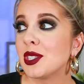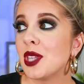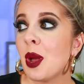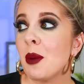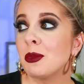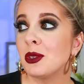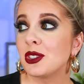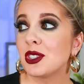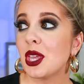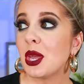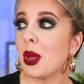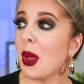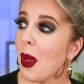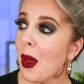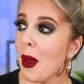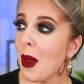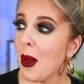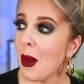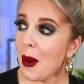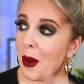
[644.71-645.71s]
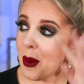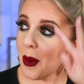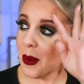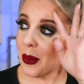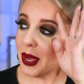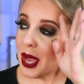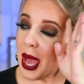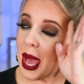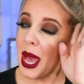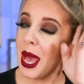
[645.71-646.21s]
So I'm just like,
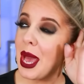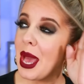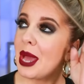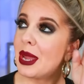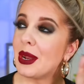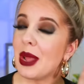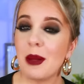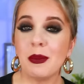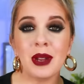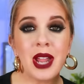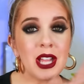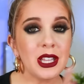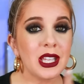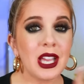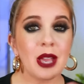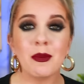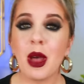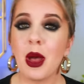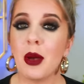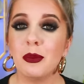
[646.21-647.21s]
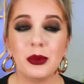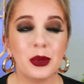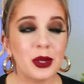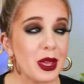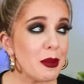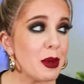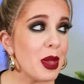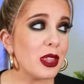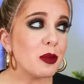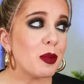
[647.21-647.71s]
oh God, I'm gonna have to come up, I'm
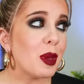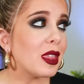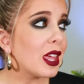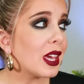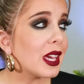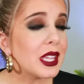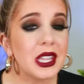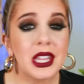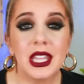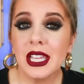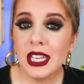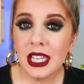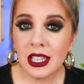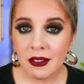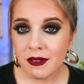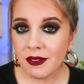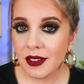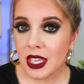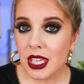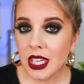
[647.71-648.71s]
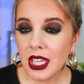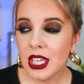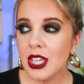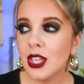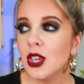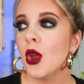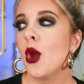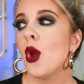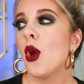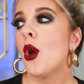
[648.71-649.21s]
gonna have to pay like a cleaning
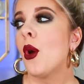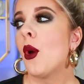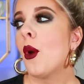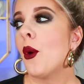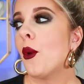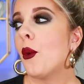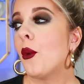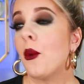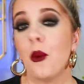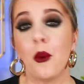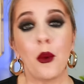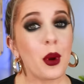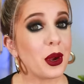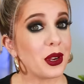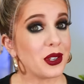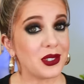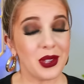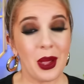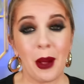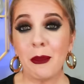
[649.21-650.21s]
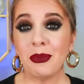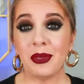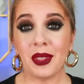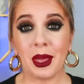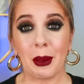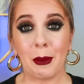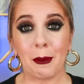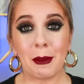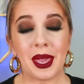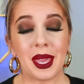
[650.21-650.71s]
fee or
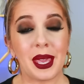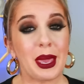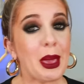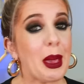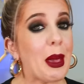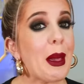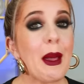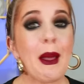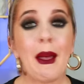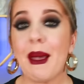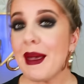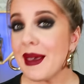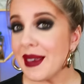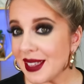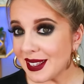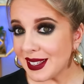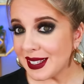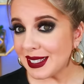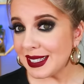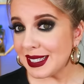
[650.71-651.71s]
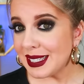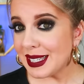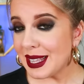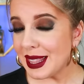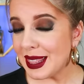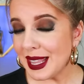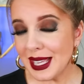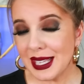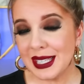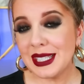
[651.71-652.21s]
something because
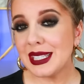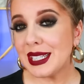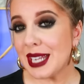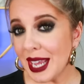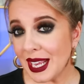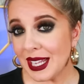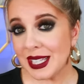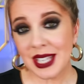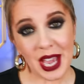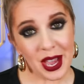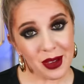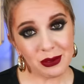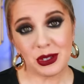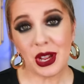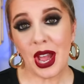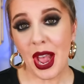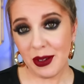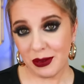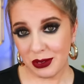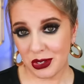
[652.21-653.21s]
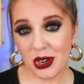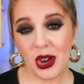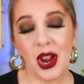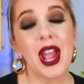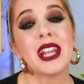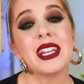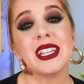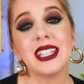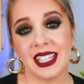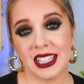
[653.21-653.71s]
these stains I've I've
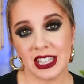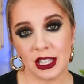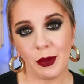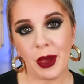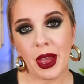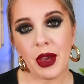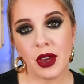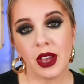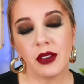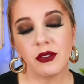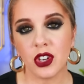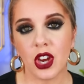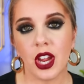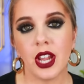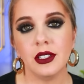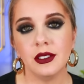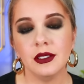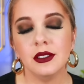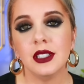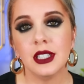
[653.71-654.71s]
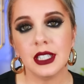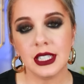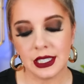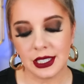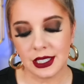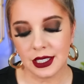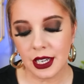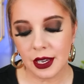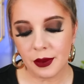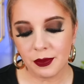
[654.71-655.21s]
tried to get them out. I've tried
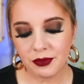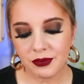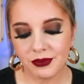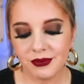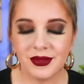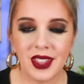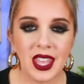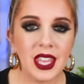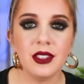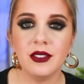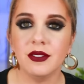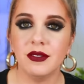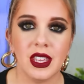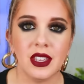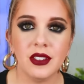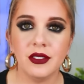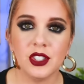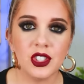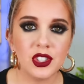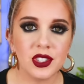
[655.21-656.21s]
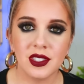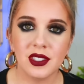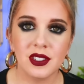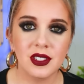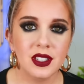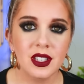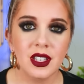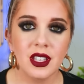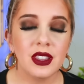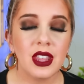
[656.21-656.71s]
and um they they've
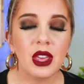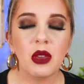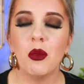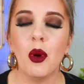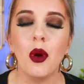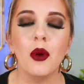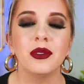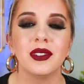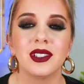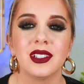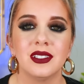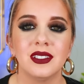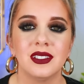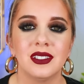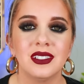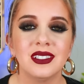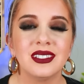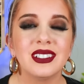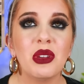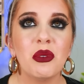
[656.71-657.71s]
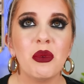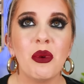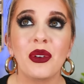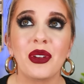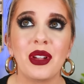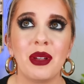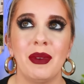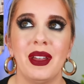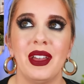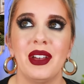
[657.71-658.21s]
just they won't they won't
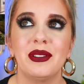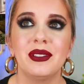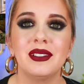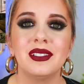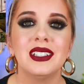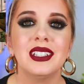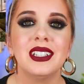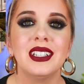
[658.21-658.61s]
come out.